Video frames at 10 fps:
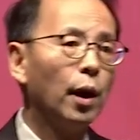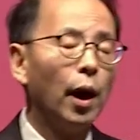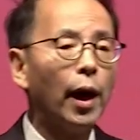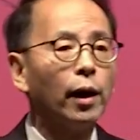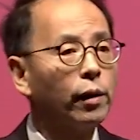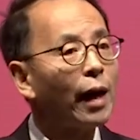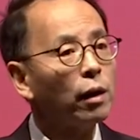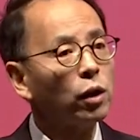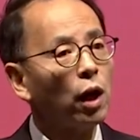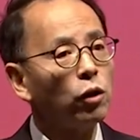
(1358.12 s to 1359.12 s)
And that
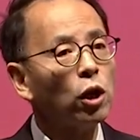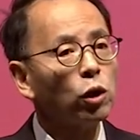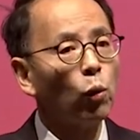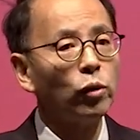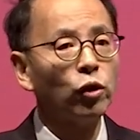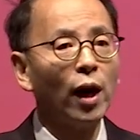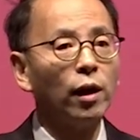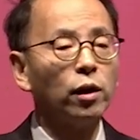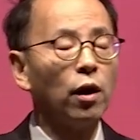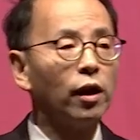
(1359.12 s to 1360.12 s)
is consistent with
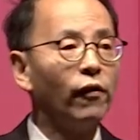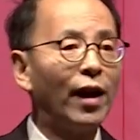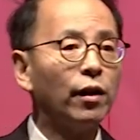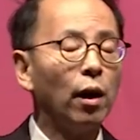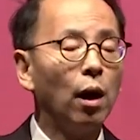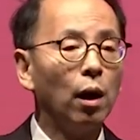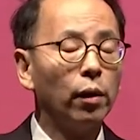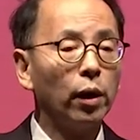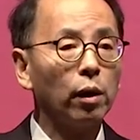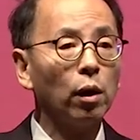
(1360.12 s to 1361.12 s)
China's
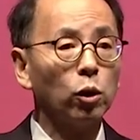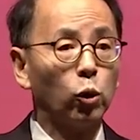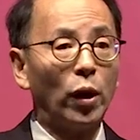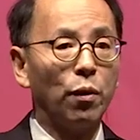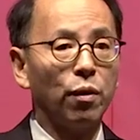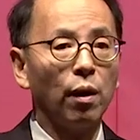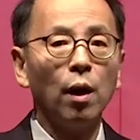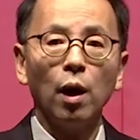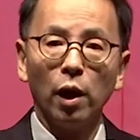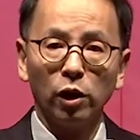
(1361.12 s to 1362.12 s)
the strength,
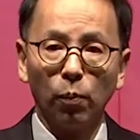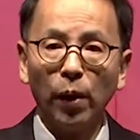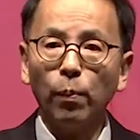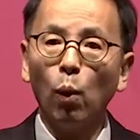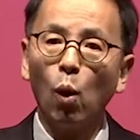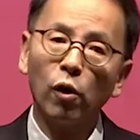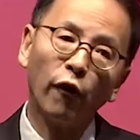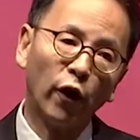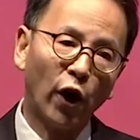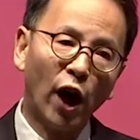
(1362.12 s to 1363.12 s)
is that people work
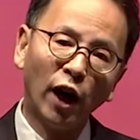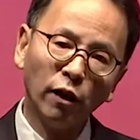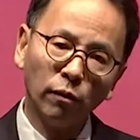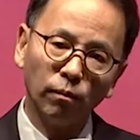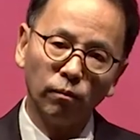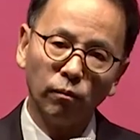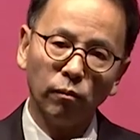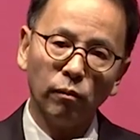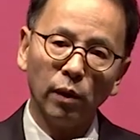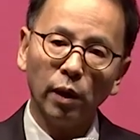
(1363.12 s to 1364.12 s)
very hard.
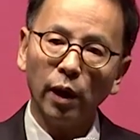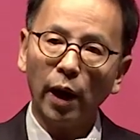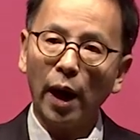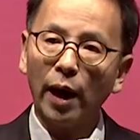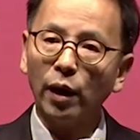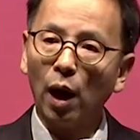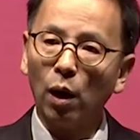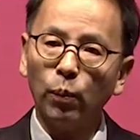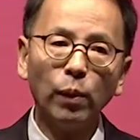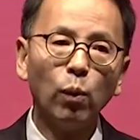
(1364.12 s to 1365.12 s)
And
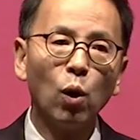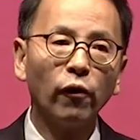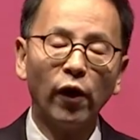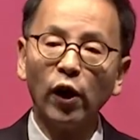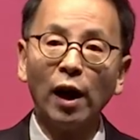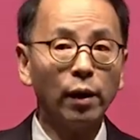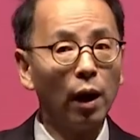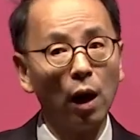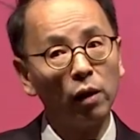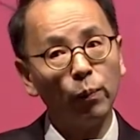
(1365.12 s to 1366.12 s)
people work very hard, there are a
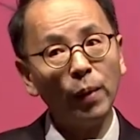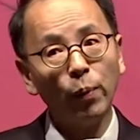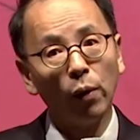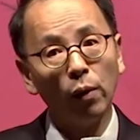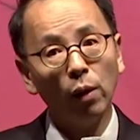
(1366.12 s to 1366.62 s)
lot of people.